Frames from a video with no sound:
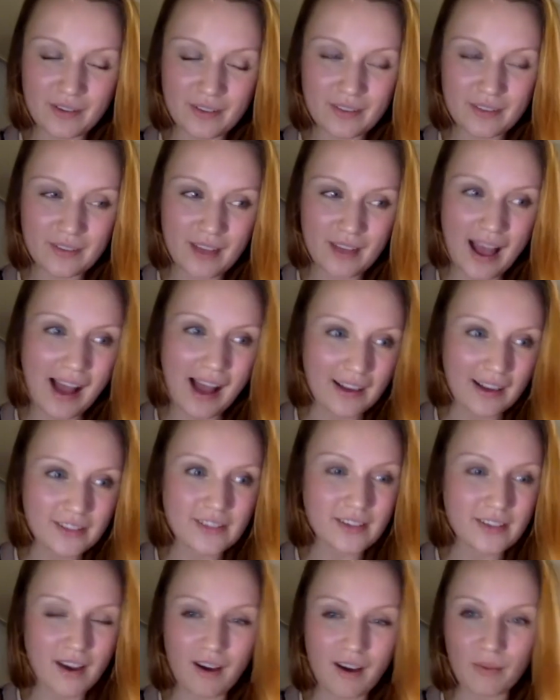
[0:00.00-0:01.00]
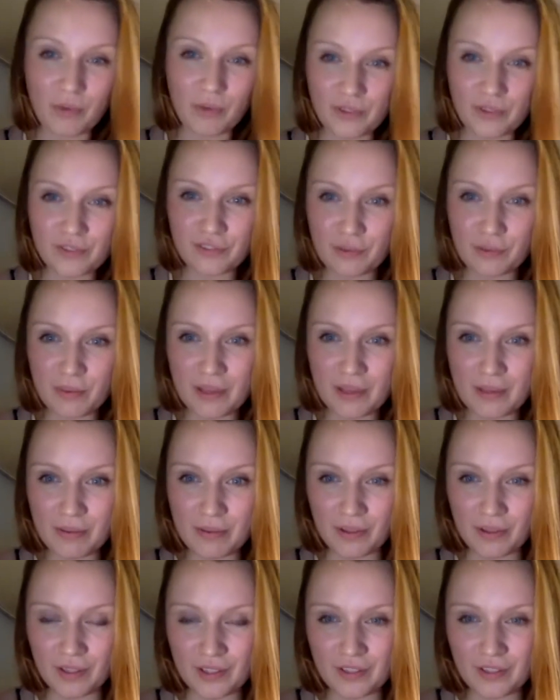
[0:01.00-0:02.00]
actors are wonderful
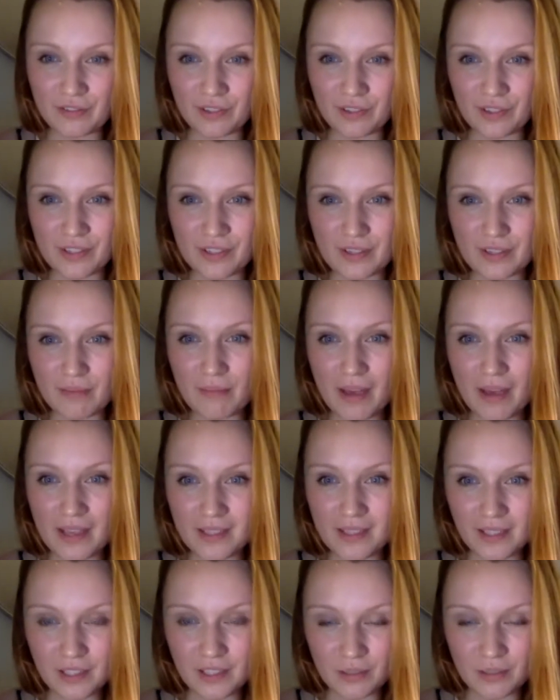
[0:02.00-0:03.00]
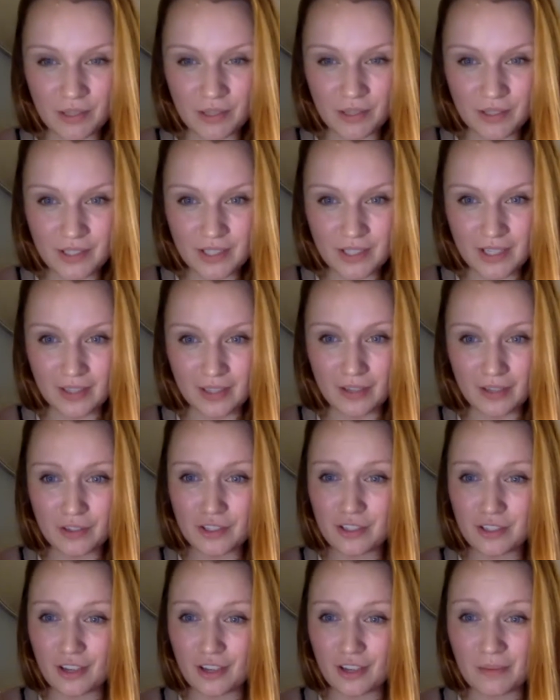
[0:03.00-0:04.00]
people and you've got this amazing community and there are
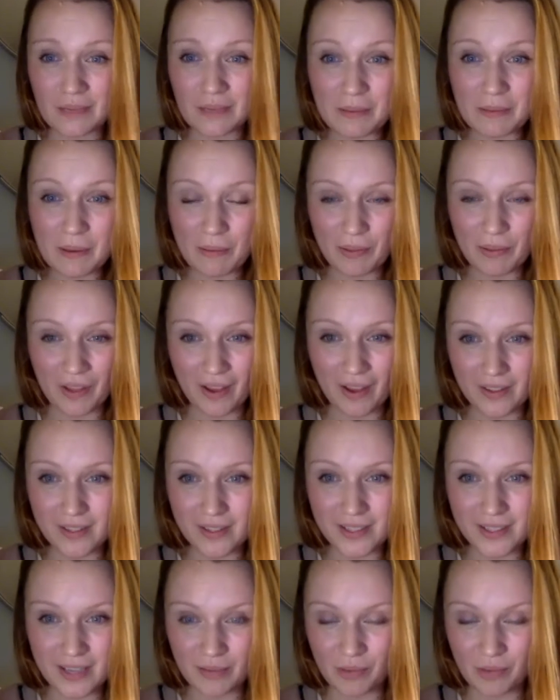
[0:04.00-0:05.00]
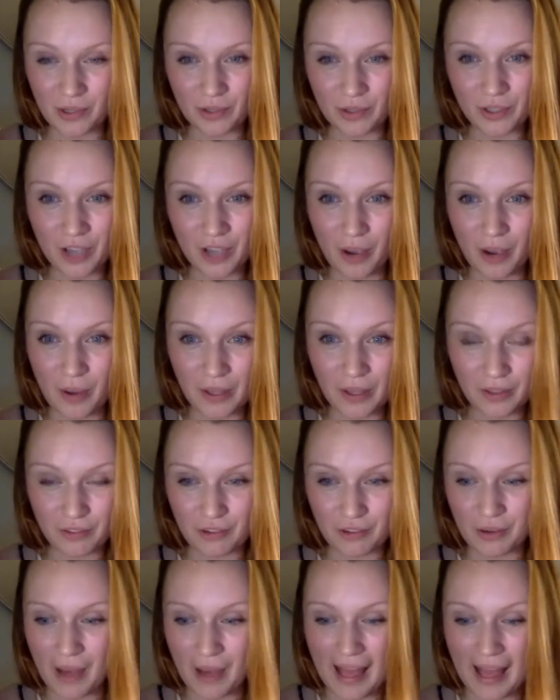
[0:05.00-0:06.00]
so many people that understand what you're going
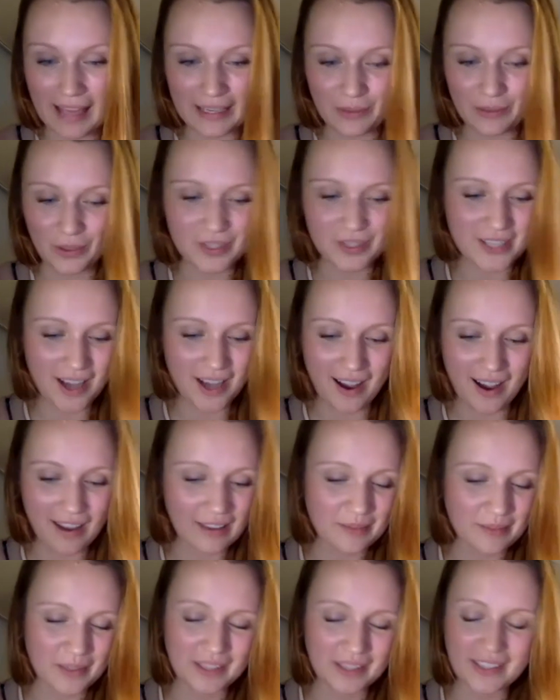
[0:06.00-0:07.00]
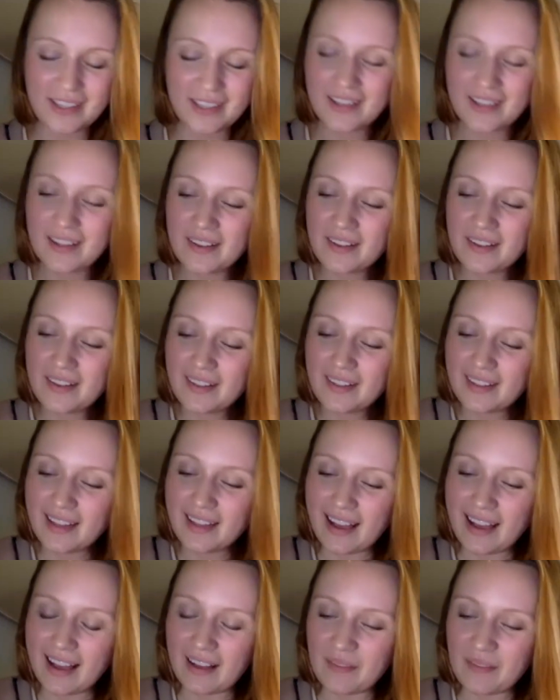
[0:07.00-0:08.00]
through at any one time. And
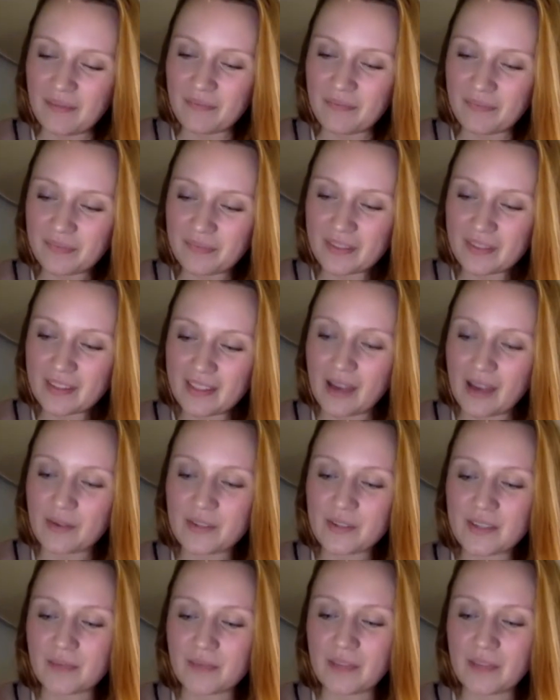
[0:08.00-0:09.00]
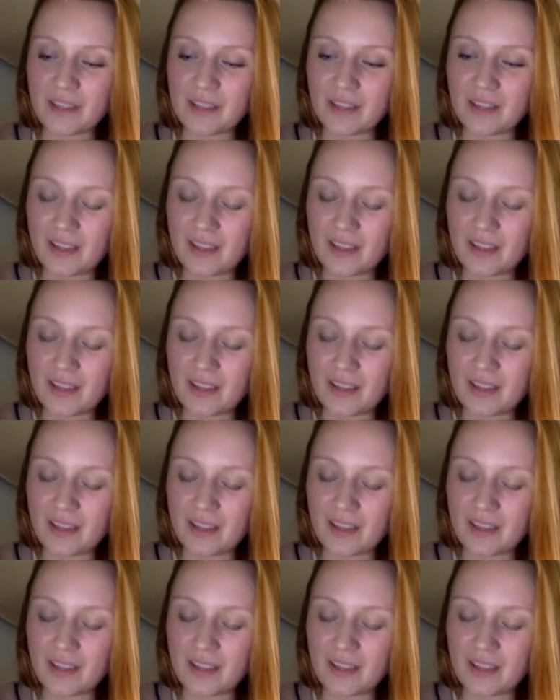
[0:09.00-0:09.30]
that was something that